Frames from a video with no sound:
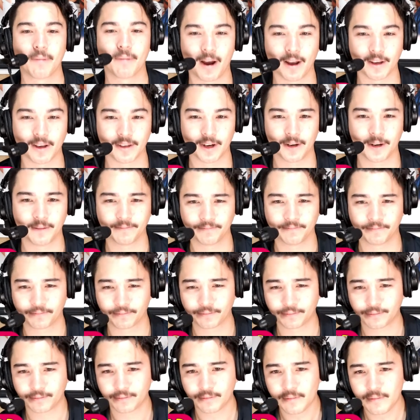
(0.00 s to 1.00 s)
pastor.
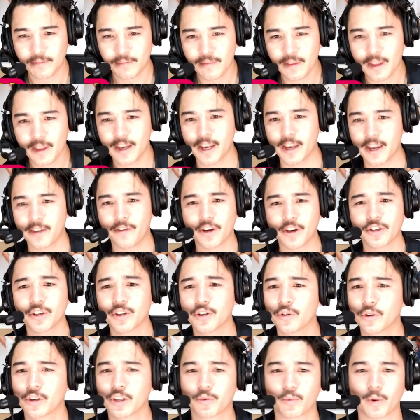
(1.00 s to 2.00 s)
He
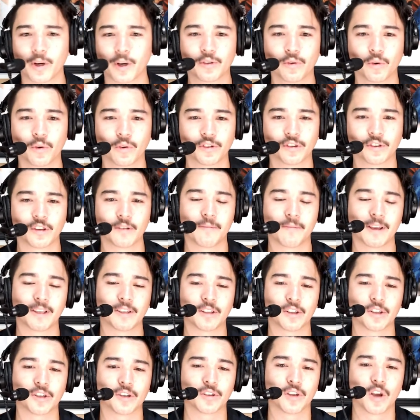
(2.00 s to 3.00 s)
eventually took his resources and
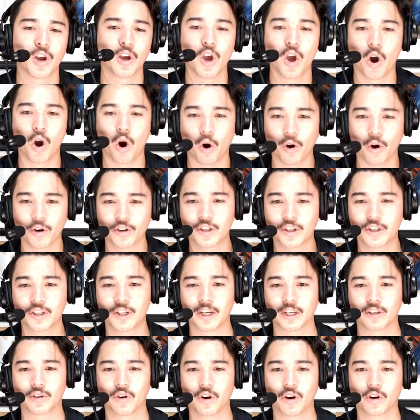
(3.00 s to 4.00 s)
messages onto
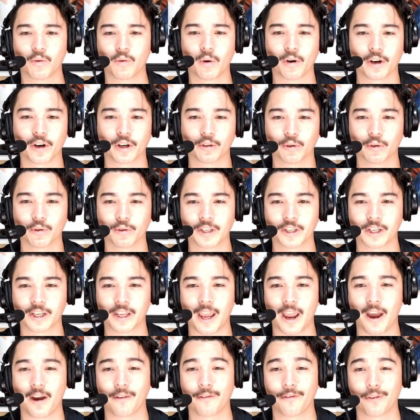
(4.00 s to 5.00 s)
TikTok, where he grew his
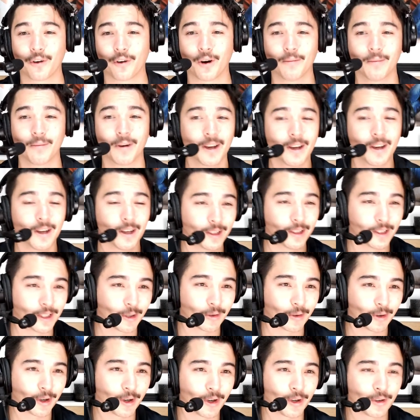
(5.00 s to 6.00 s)
account from
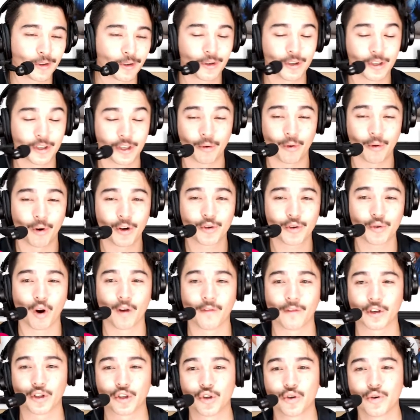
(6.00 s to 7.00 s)
zero to, zero to
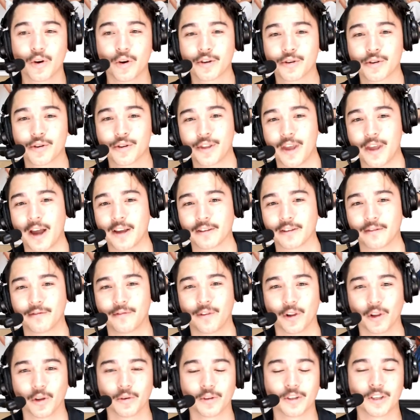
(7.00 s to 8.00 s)
over two hundred thousand
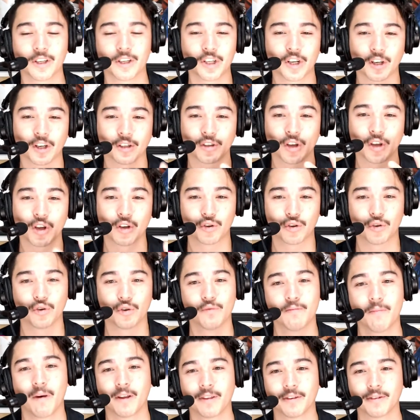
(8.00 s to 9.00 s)
followers in just
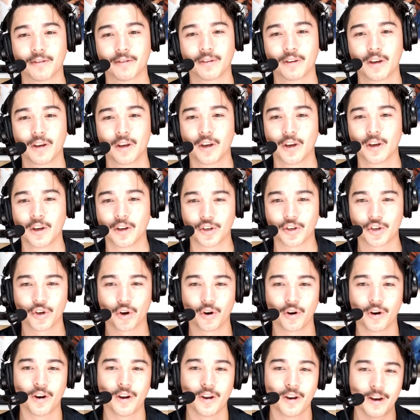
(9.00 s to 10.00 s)
two months.
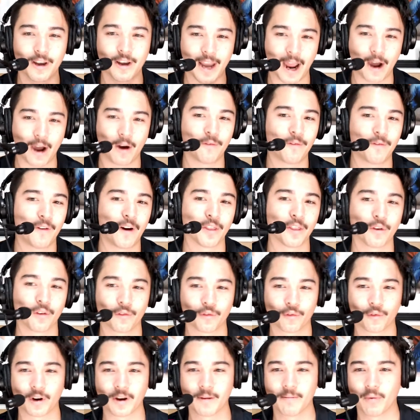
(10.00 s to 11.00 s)
Jon, now a father
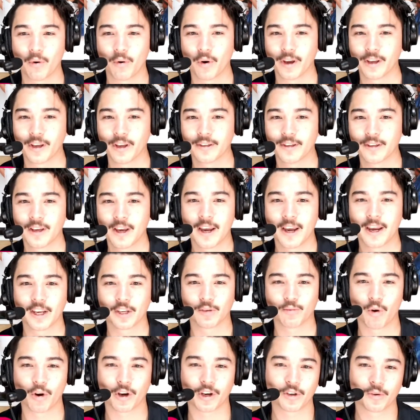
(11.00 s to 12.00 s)
of three boys,
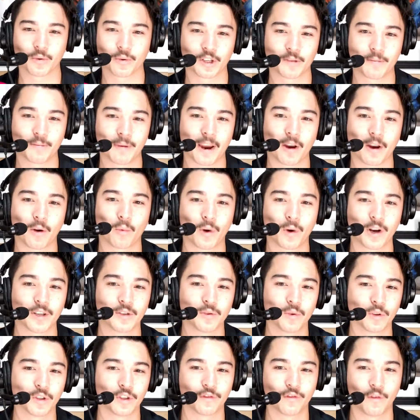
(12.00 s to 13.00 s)
is working to expand
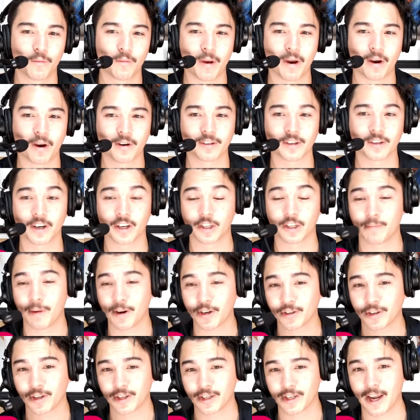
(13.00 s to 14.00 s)
resources for parents and
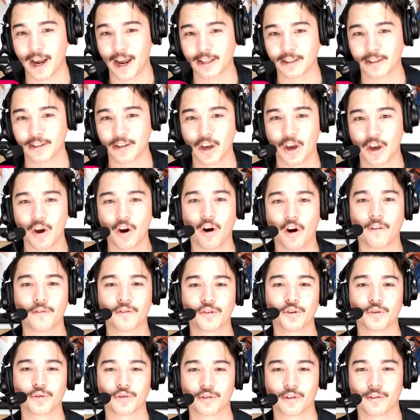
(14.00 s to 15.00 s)
especially dads of
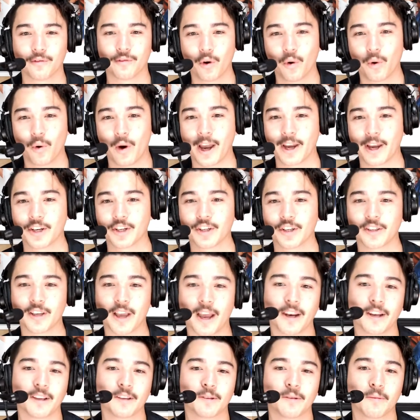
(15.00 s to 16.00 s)
children of all ages,
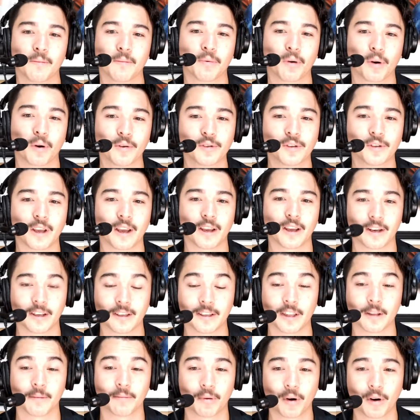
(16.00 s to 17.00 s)
and is, the proce and
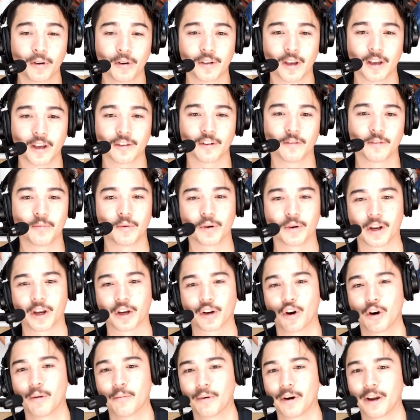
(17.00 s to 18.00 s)
is in the process of building a
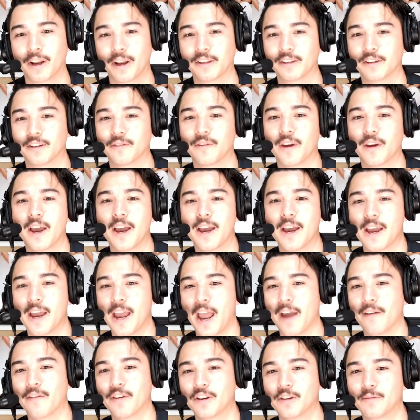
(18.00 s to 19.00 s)
comprehensive
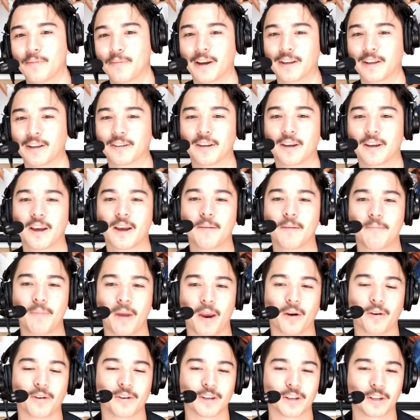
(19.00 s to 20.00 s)
evidence-based
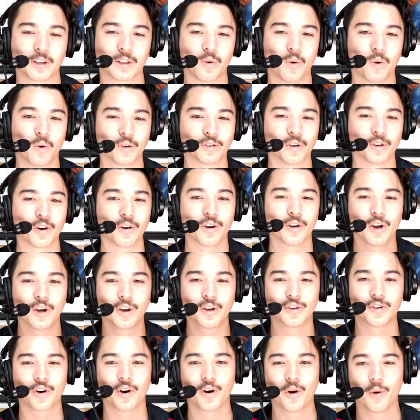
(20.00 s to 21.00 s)
parenting course. So,
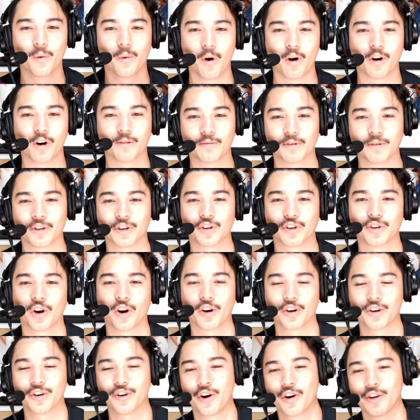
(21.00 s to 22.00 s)
Jon, welcome to the show.
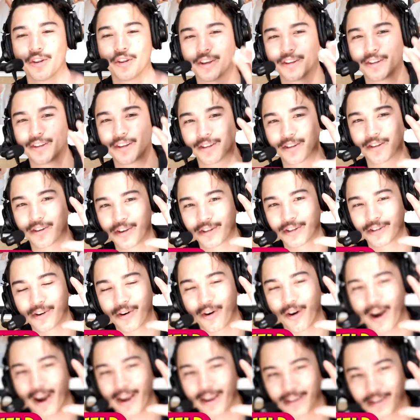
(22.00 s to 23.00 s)
You know this is this
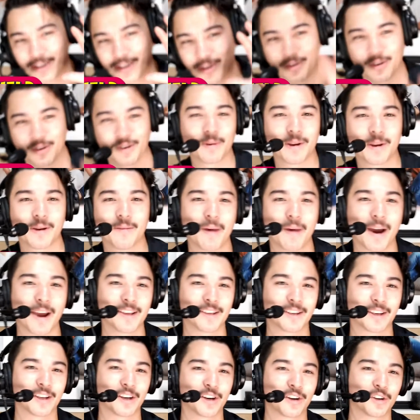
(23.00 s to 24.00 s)
guy is going to be
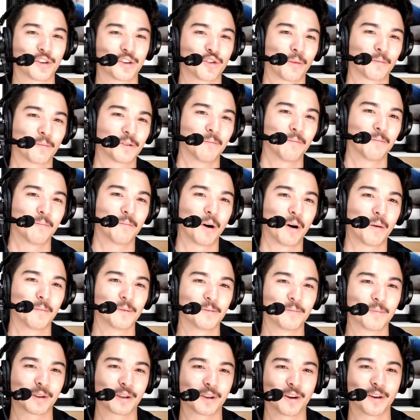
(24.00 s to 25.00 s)
amazing and drop some bombs,
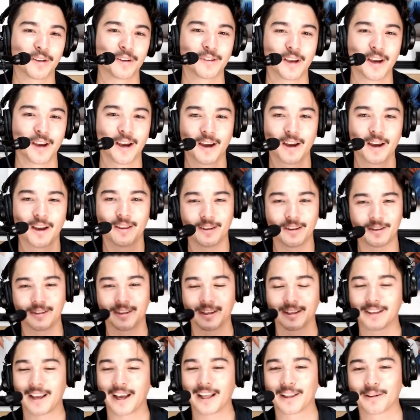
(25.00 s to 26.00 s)
because this is
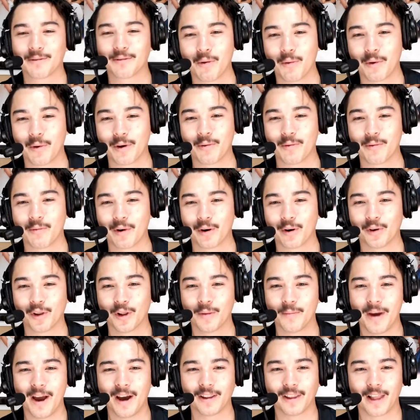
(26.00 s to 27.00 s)
exactly what we, we're all
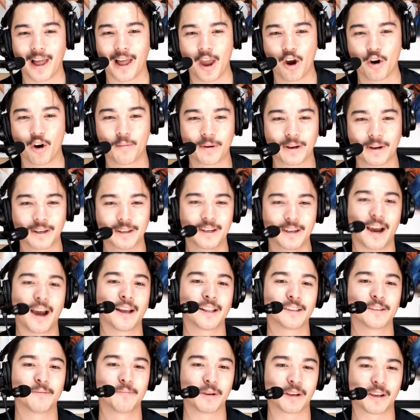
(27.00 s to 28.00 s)
about, like helping
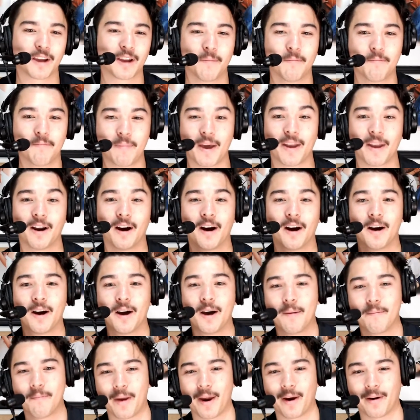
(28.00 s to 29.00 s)
dads become better
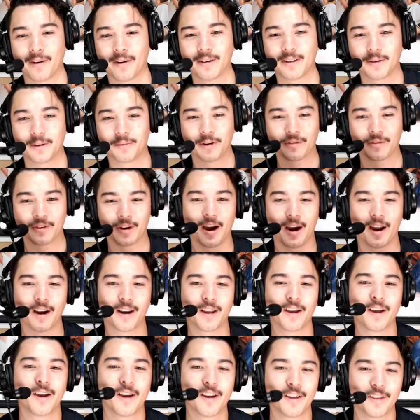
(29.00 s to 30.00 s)
parents. And we've
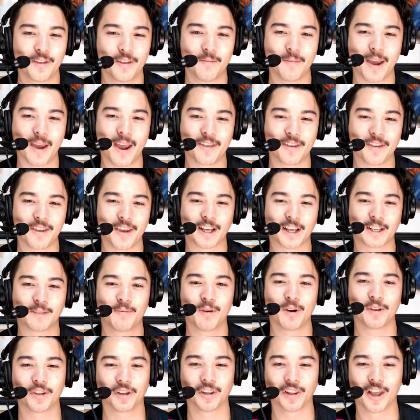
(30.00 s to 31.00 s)
got the man, the
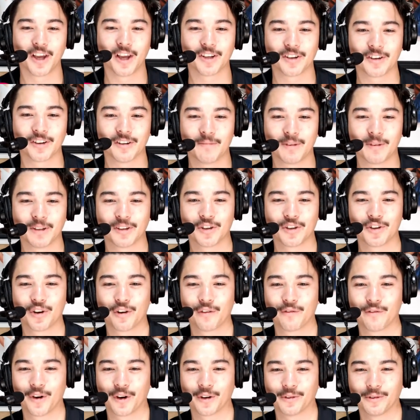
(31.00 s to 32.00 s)
expert, the legend, Mister
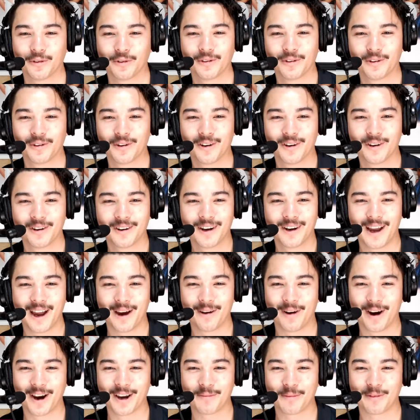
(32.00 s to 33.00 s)
Jon Fogel.
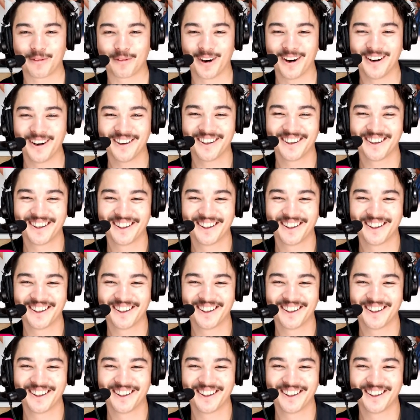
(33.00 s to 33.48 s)
How are you, my friend?